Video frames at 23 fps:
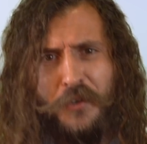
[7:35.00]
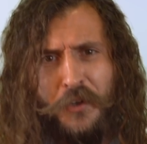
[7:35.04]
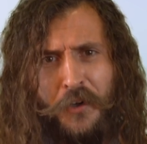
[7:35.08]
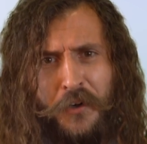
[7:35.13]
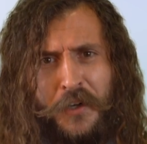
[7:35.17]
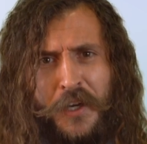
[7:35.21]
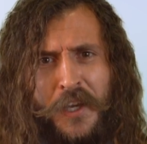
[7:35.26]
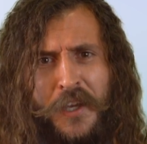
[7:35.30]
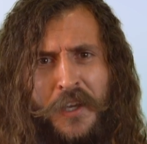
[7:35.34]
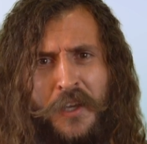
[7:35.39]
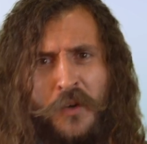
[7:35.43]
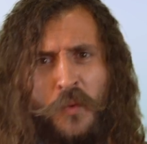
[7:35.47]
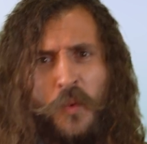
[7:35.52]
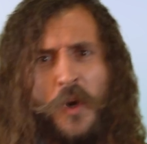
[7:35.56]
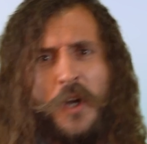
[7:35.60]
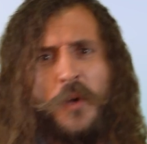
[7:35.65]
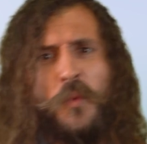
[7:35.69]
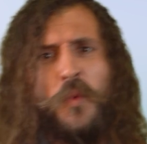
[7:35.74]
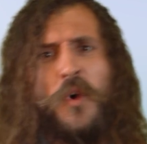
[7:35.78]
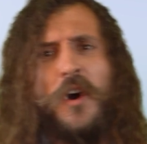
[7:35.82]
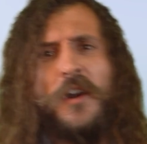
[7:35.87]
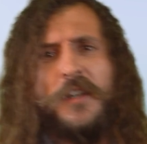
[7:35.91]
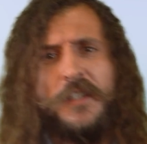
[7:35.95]
lurking in
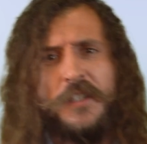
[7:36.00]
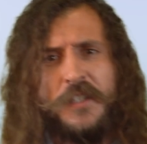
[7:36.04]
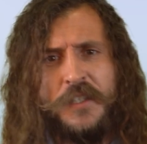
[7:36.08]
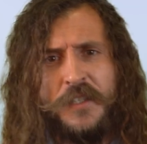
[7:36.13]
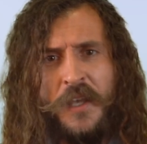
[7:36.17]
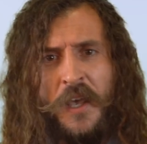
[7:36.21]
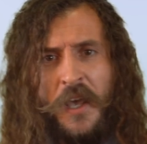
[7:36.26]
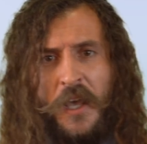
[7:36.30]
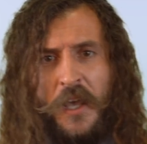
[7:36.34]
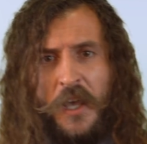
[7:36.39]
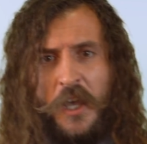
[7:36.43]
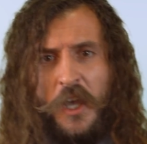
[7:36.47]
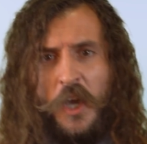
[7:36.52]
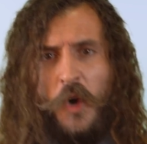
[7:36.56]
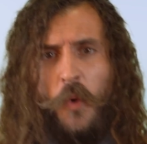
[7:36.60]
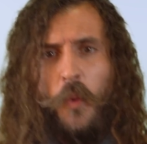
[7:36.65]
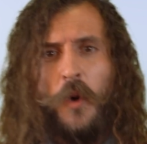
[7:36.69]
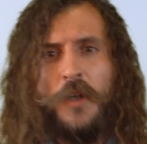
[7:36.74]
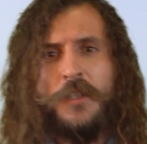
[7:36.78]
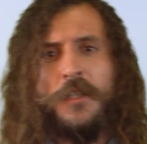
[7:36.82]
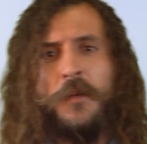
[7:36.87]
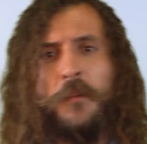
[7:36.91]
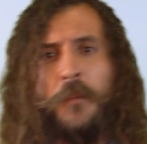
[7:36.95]
what once
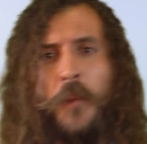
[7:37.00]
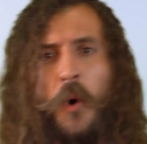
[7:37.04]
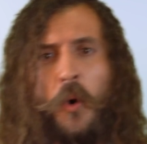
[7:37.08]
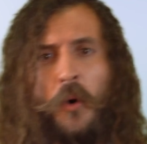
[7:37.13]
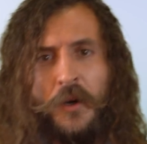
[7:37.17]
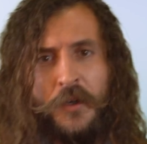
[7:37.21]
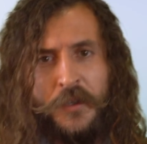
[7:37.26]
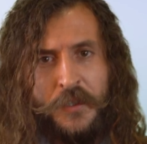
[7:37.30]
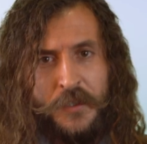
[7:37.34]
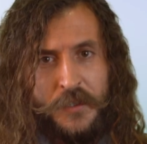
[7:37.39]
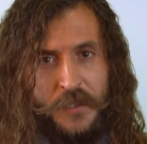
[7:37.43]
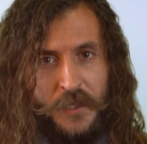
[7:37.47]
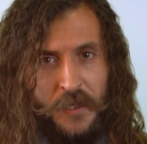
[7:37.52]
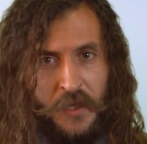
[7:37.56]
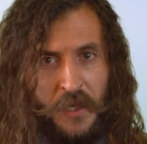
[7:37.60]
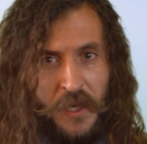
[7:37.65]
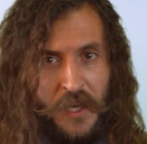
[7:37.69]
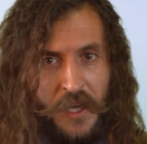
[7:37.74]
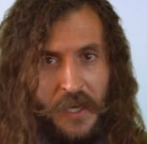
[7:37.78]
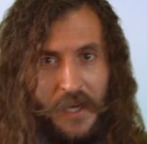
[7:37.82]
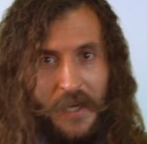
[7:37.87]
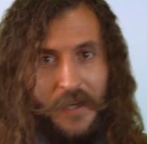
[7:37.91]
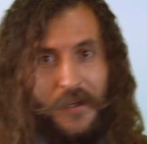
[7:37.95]
was important
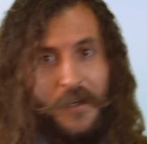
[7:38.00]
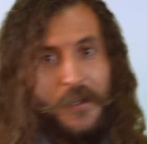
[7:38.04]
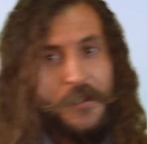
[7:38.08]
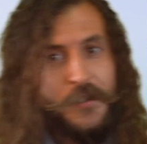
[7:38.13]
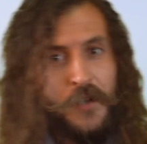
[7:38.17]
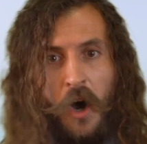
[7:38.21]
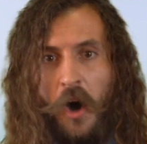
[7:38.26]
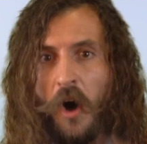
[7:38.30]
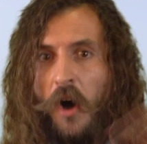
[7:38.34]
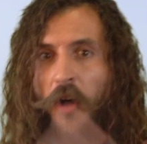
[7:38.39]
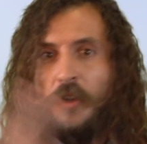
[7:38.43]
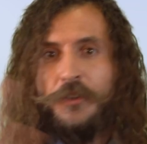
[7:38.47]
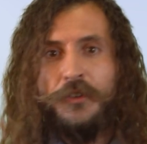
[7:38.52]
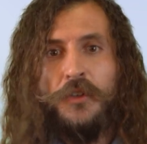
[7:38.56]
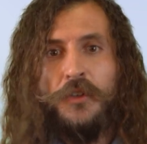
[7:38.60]
in us all